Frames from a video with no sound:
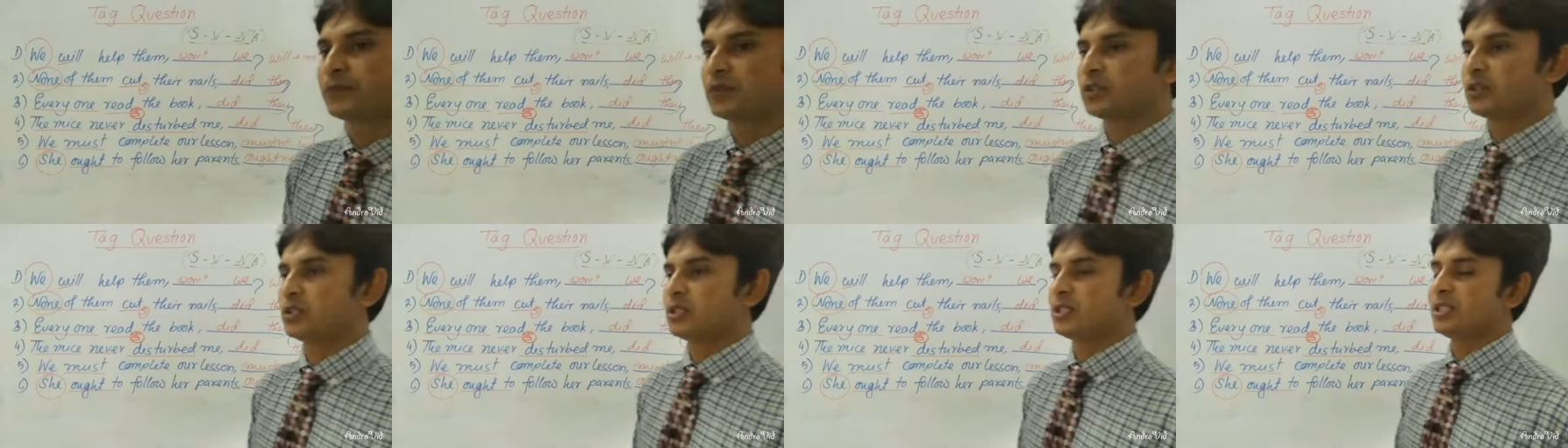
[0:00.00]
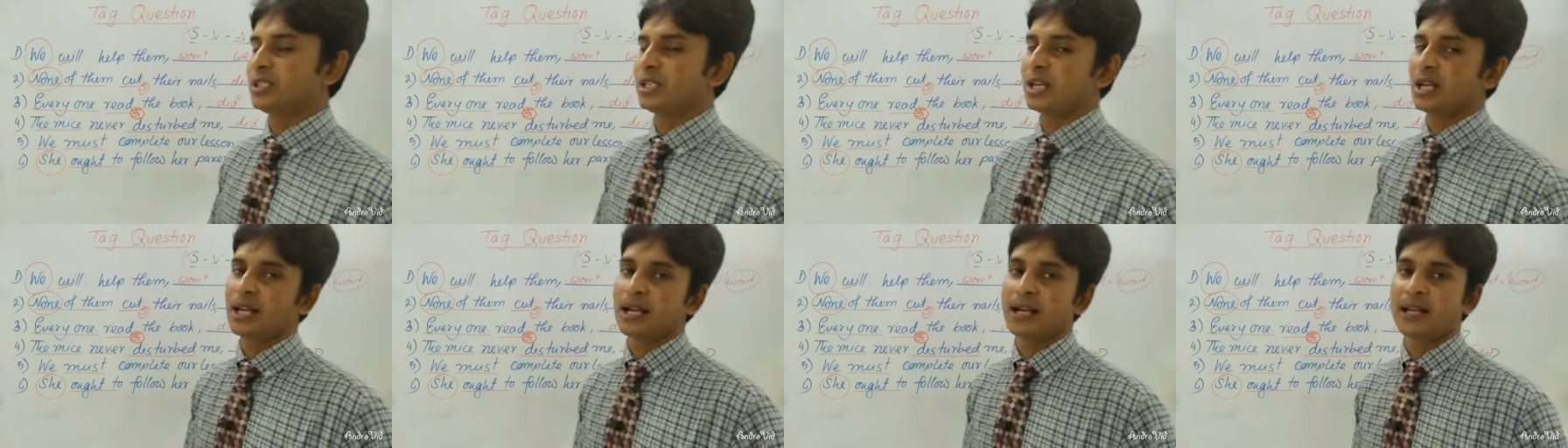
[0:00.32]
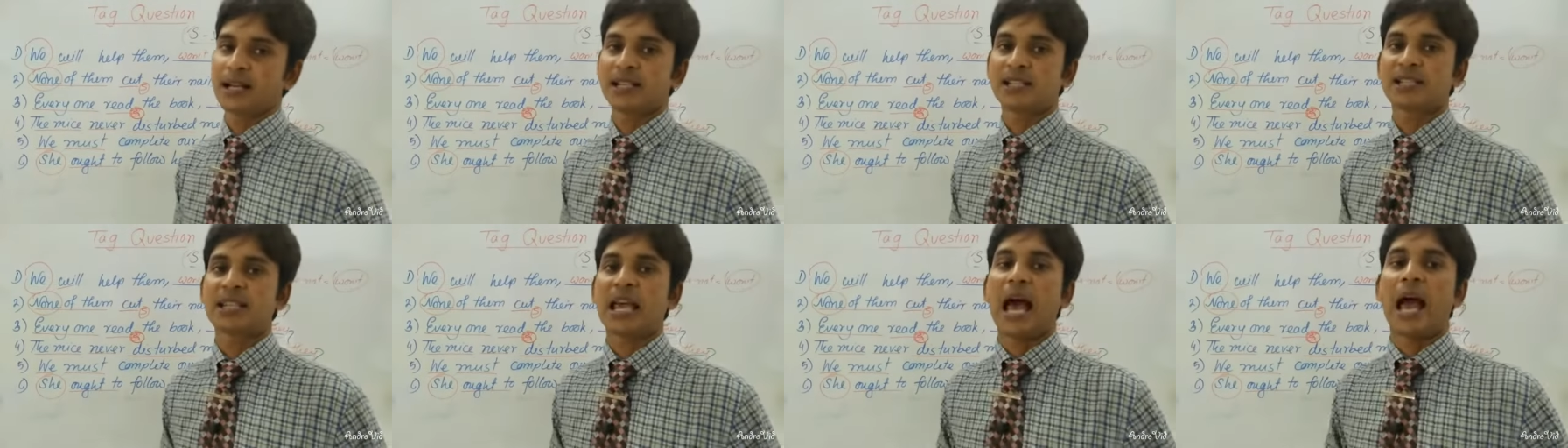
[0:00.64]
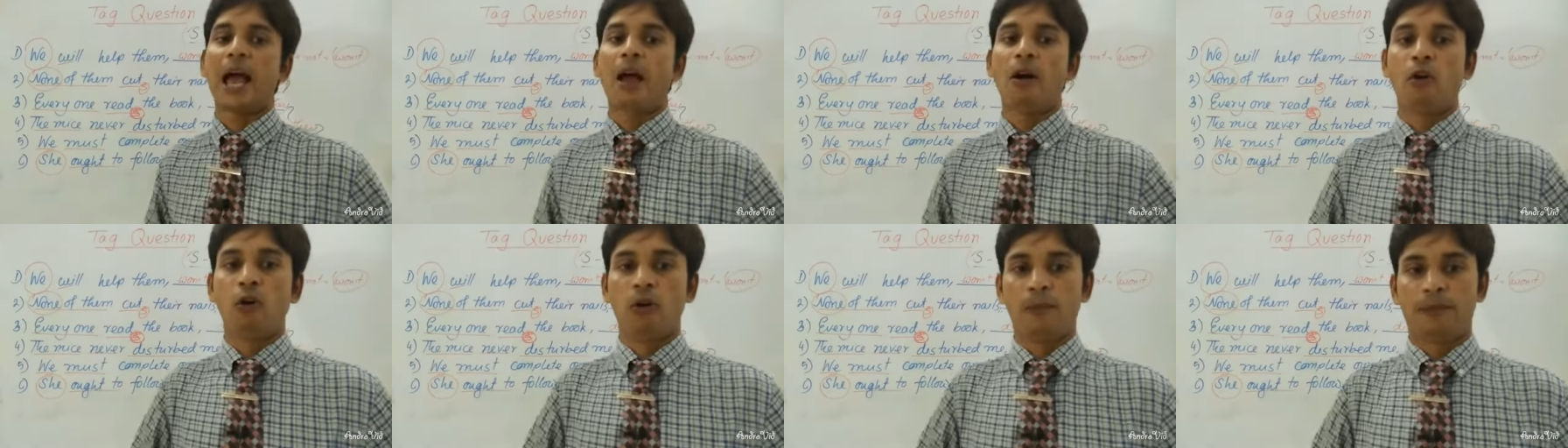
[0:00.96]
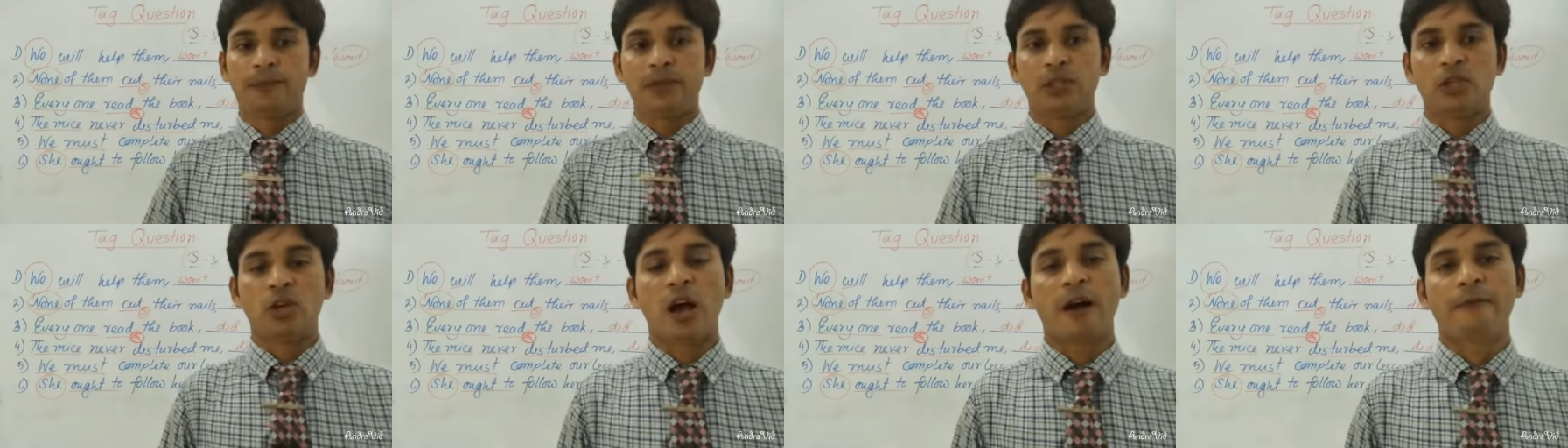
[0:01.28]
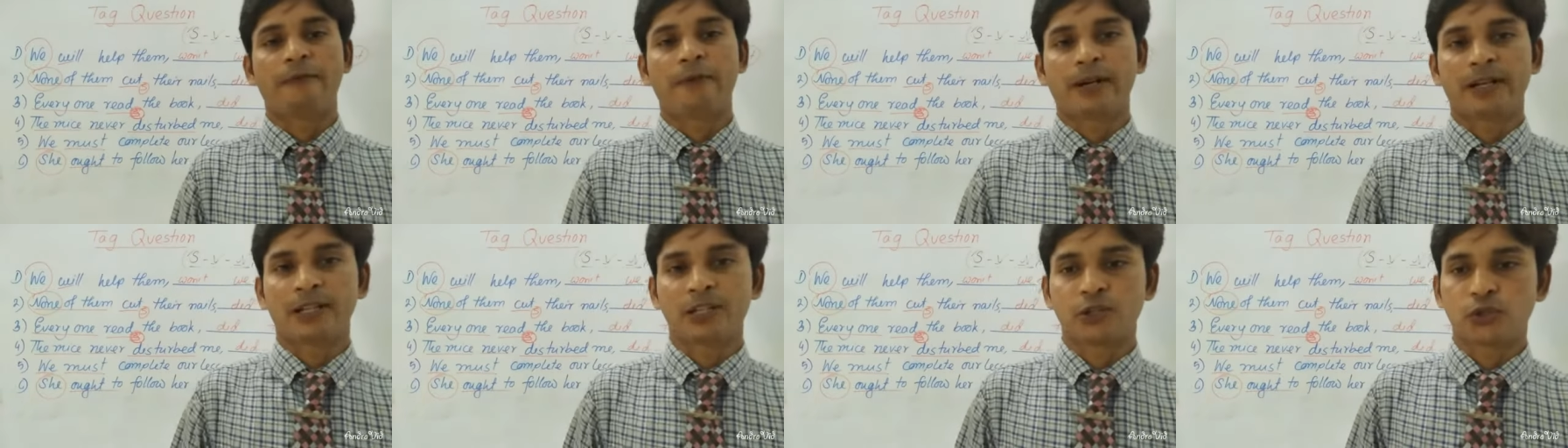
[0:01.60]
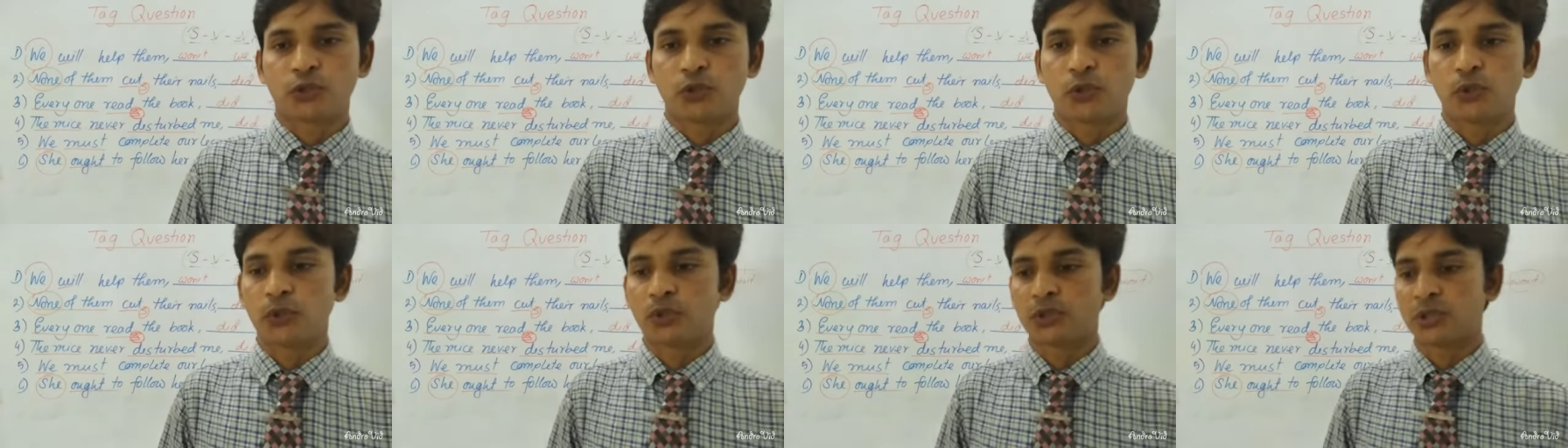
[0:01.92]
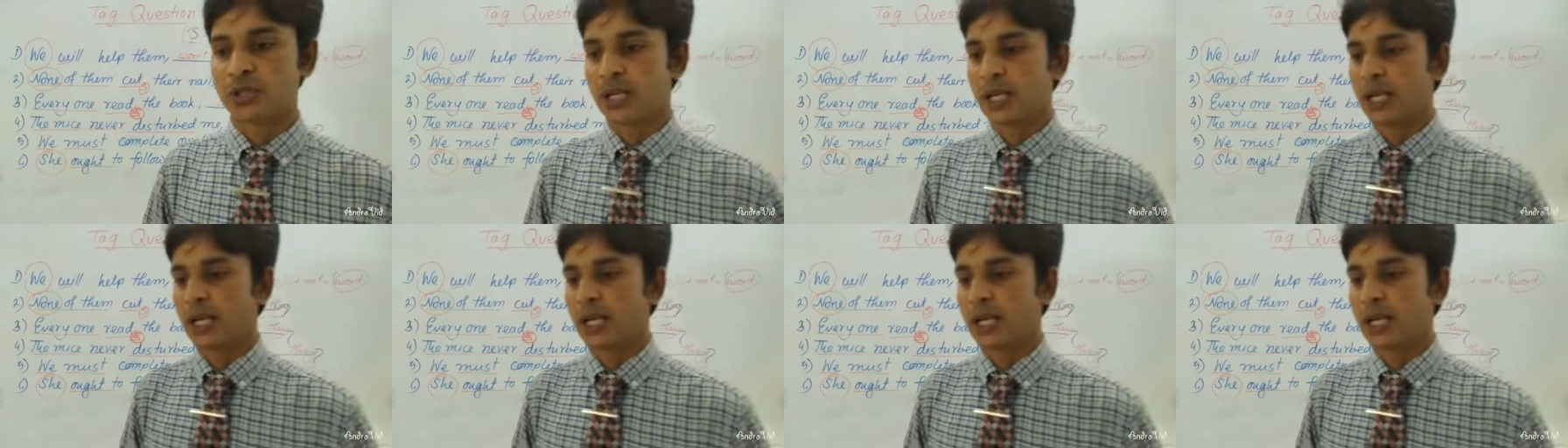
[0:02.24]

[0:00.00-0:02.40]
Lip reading: Dear learners, I hope you have understood.